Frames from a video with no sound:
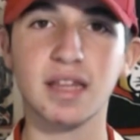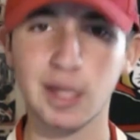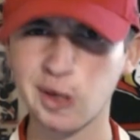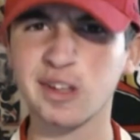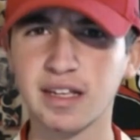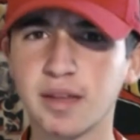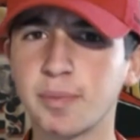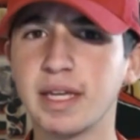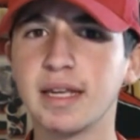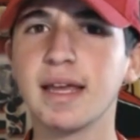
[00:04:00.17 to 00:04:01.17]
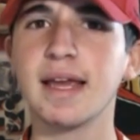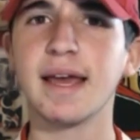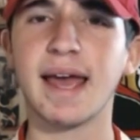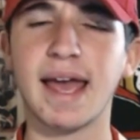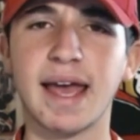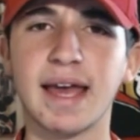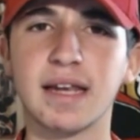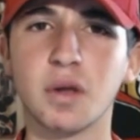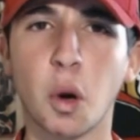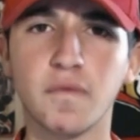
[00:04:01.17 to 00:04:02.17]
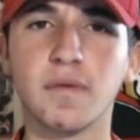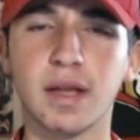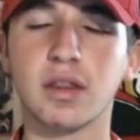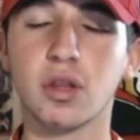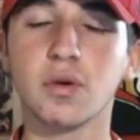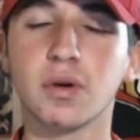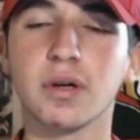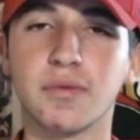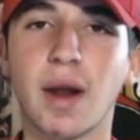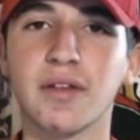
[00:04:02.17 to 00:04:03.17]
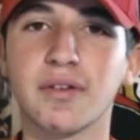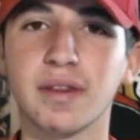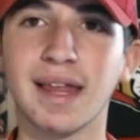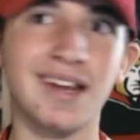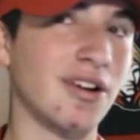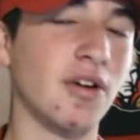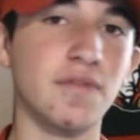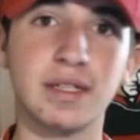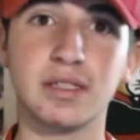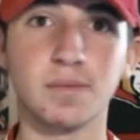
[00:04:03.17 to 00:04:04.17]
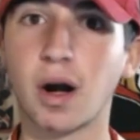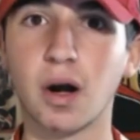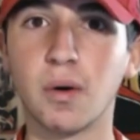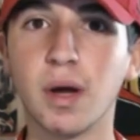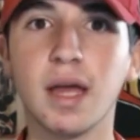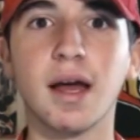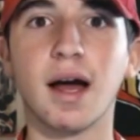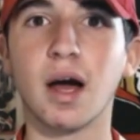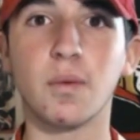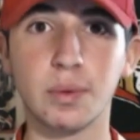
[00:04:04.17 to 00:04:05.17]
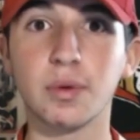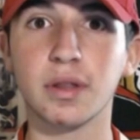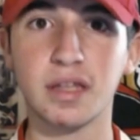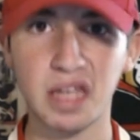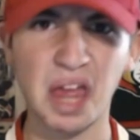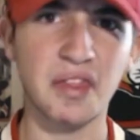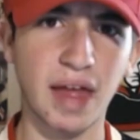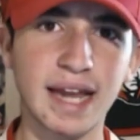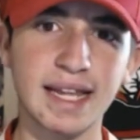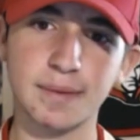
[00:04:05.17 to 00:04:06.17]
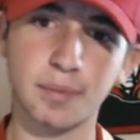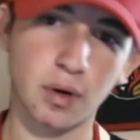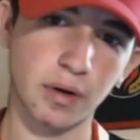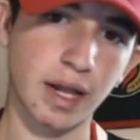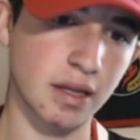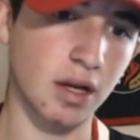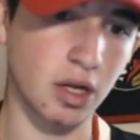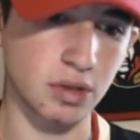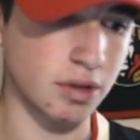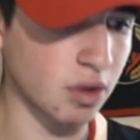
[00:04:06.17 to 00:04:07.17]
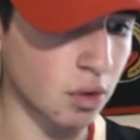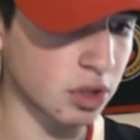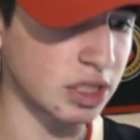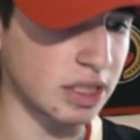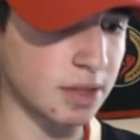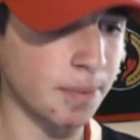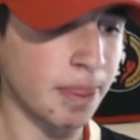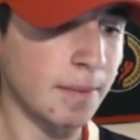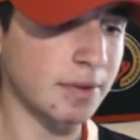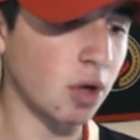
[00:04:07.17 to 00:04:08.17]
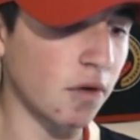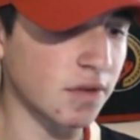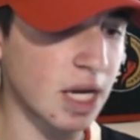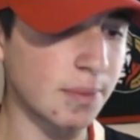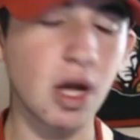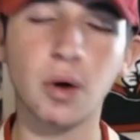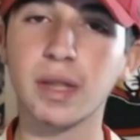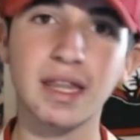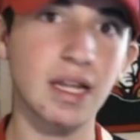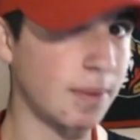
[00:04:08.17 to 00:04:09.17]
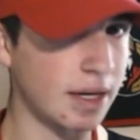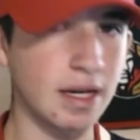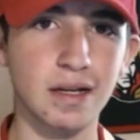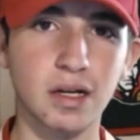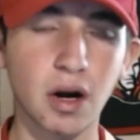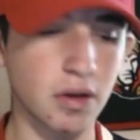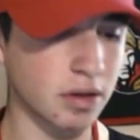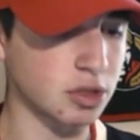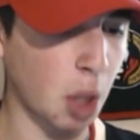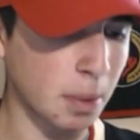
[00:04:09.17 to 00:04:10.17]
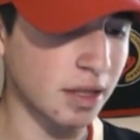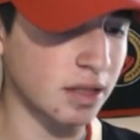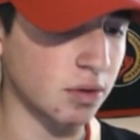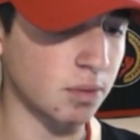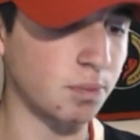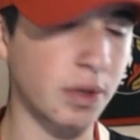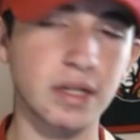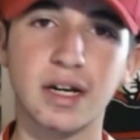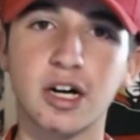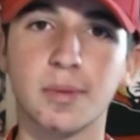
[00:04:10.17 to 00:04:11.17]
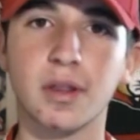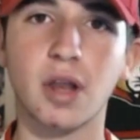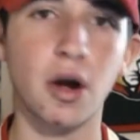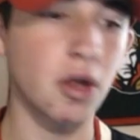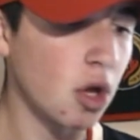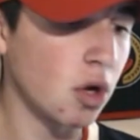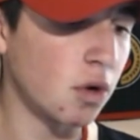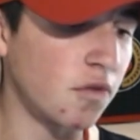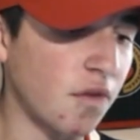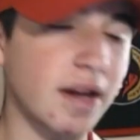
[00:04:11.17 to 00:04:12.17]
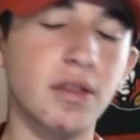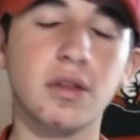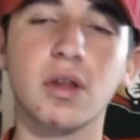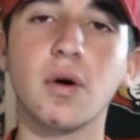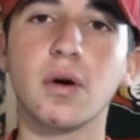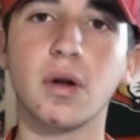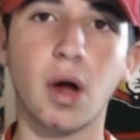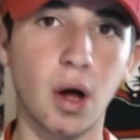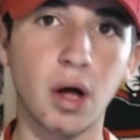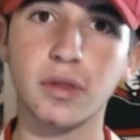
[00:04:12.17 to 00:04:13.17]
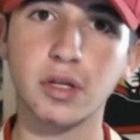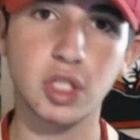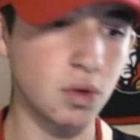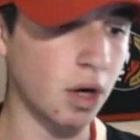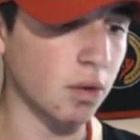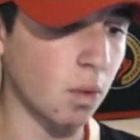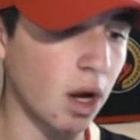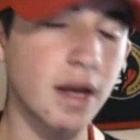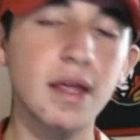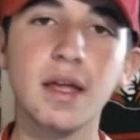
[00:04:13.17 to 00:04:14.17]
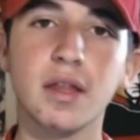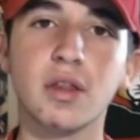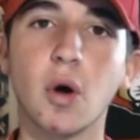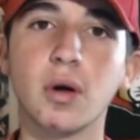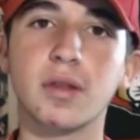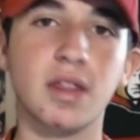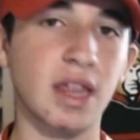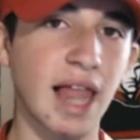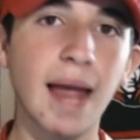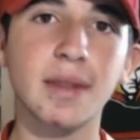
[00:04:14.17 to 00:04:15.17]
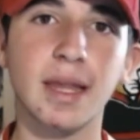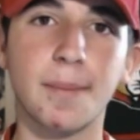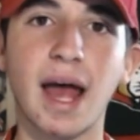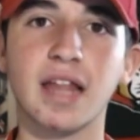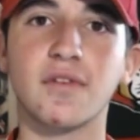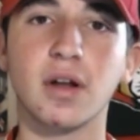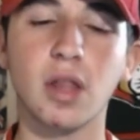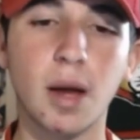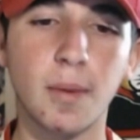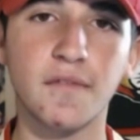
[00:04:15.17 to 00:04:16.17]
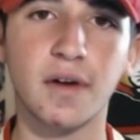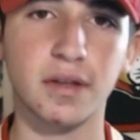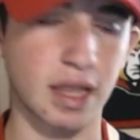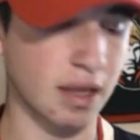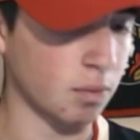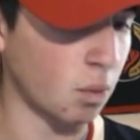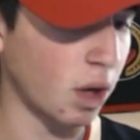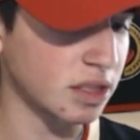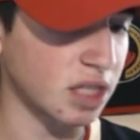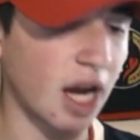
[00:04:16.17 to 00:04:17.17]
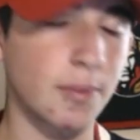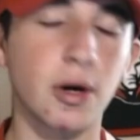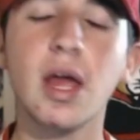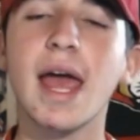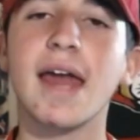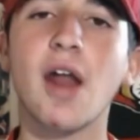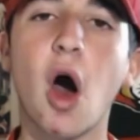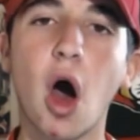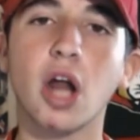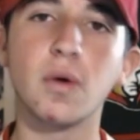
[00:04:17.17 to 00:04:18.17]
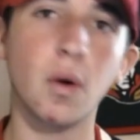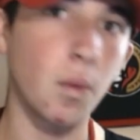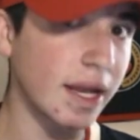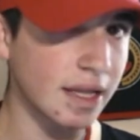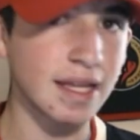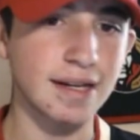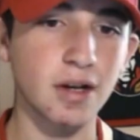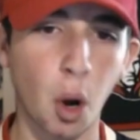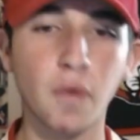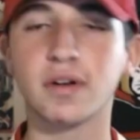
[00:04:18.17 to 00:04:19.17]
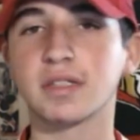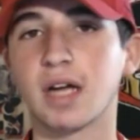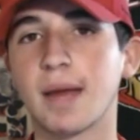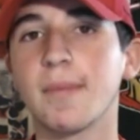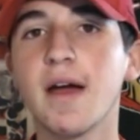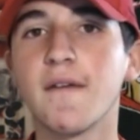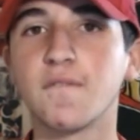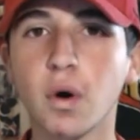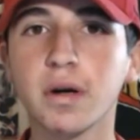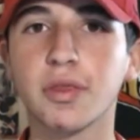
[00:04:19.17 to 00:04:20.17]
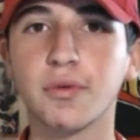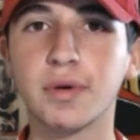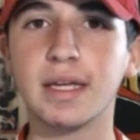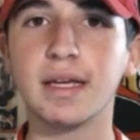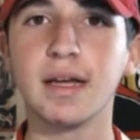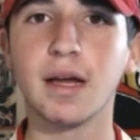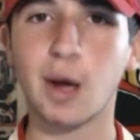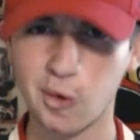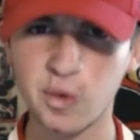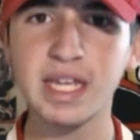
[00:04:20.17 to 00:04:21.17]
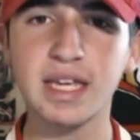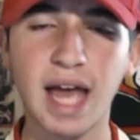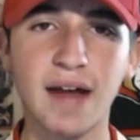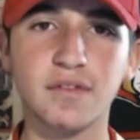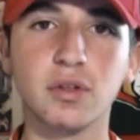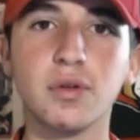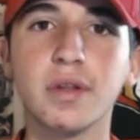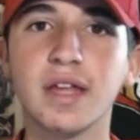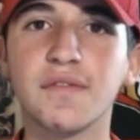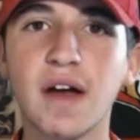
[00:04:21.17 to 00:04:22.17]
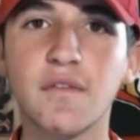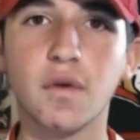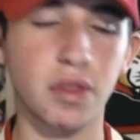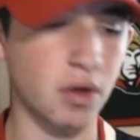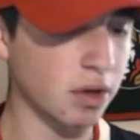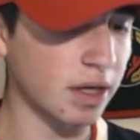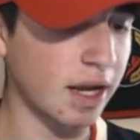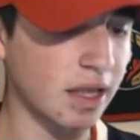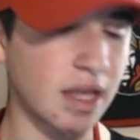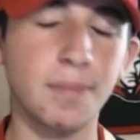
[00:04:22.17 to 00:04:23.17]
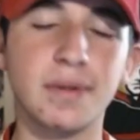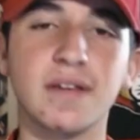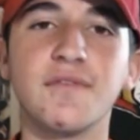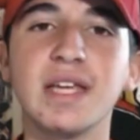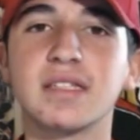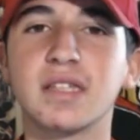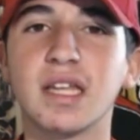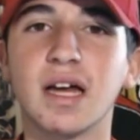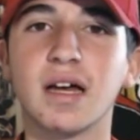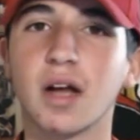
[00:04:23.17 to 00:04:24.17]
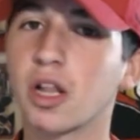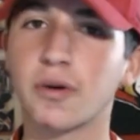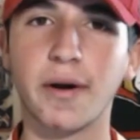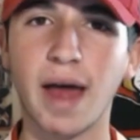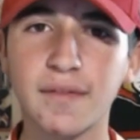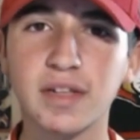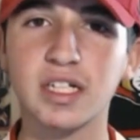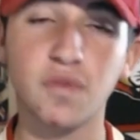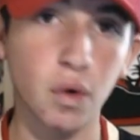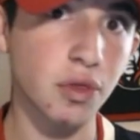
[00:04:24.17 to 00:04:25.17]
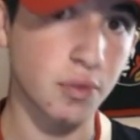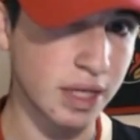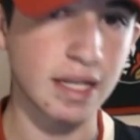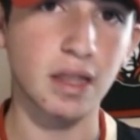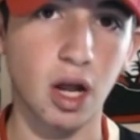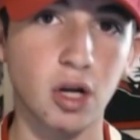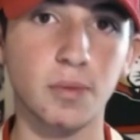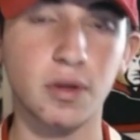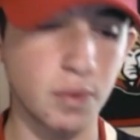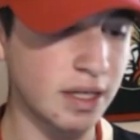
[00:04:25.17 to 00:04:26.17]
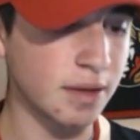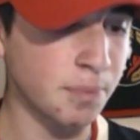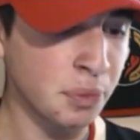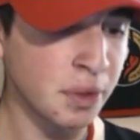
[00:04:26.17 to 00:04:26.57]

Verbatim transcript: skills and speed, and hope and sooner rather than later, hopefully tomorrow, uh, we will see that progress onto the score sheet. But to overtime we go, less than a minute, and Karlsson drops it to Bert, Derek Brassard, who finds Stone on the two-on-one. Stone slams it past Varlamov on this one-timer, and Ottawa wins it in overtime, four to three. A week after losing 5-4 to the Golden Knights, they defeat the Colorado Avalanche 4-3 in Stockholm, Sweden.